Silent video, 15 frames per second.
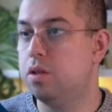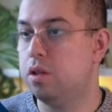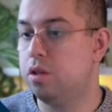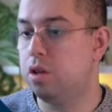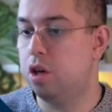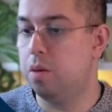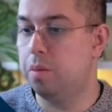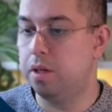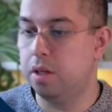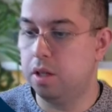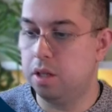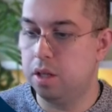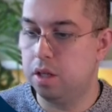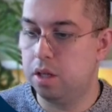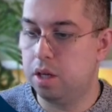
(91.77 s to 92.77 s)
the
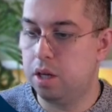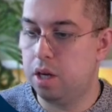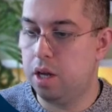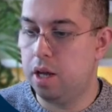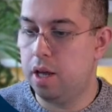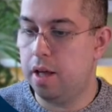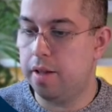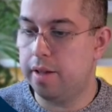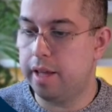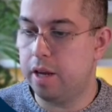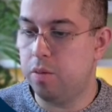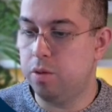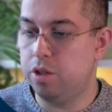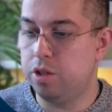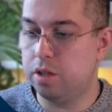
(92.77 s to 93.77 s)
terminal. And then
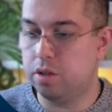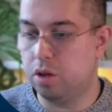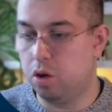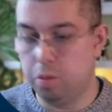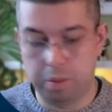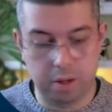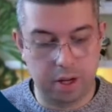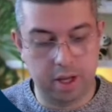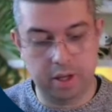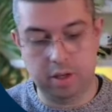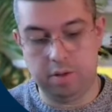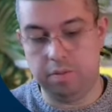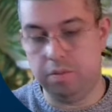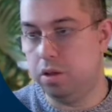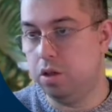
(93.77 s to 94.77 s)
we just open a
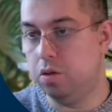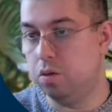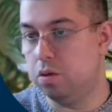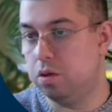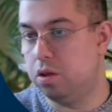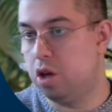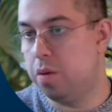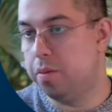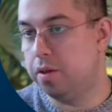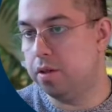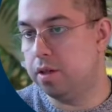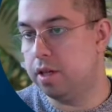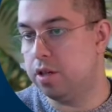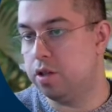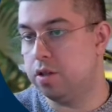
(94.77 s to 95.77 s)
new terminal
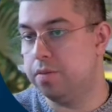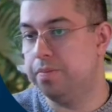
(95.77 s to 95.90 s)
session.